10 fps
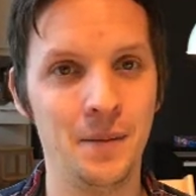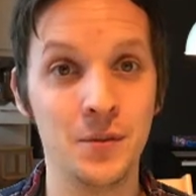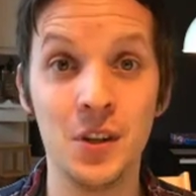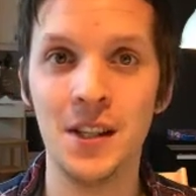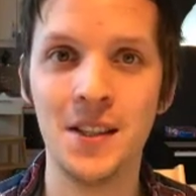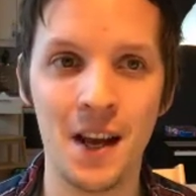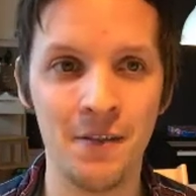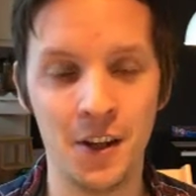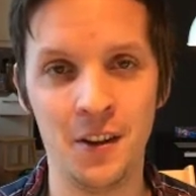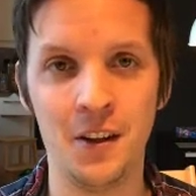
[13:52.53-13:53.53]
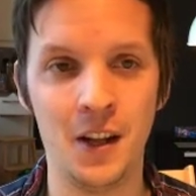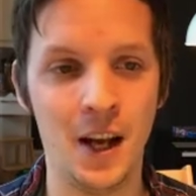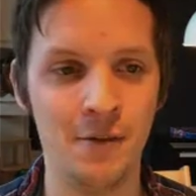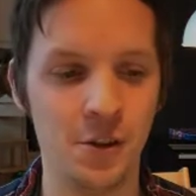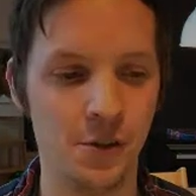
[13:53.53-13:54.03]
So let's have
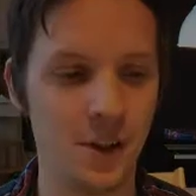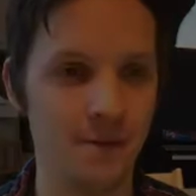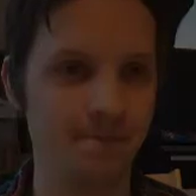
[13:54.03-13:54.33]
a look.